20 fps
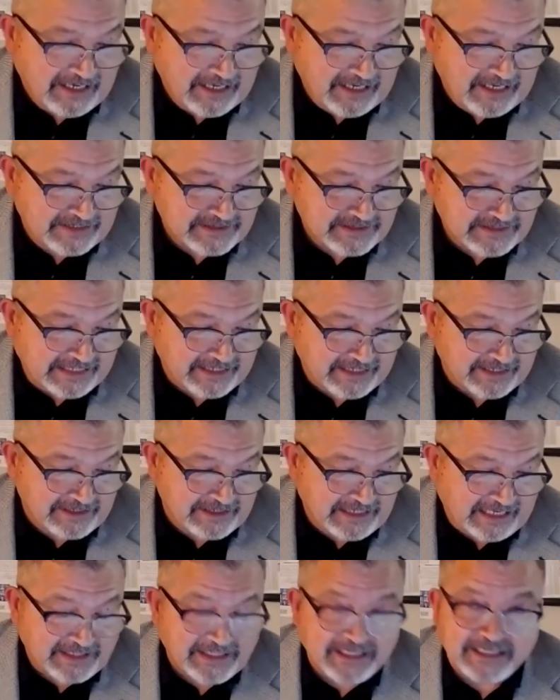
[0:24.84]

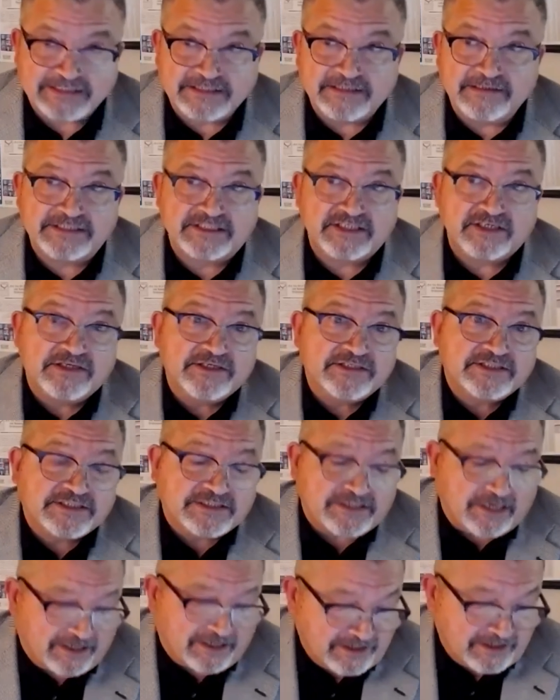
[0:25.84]
Secondly, I think it's a good
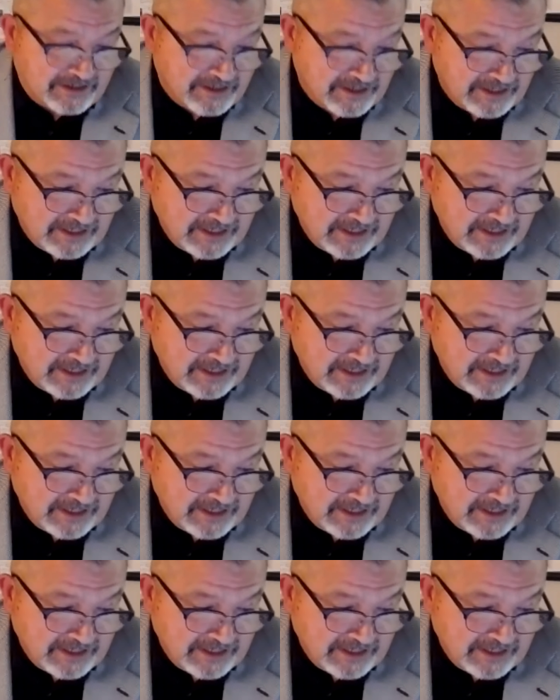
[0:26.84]
start.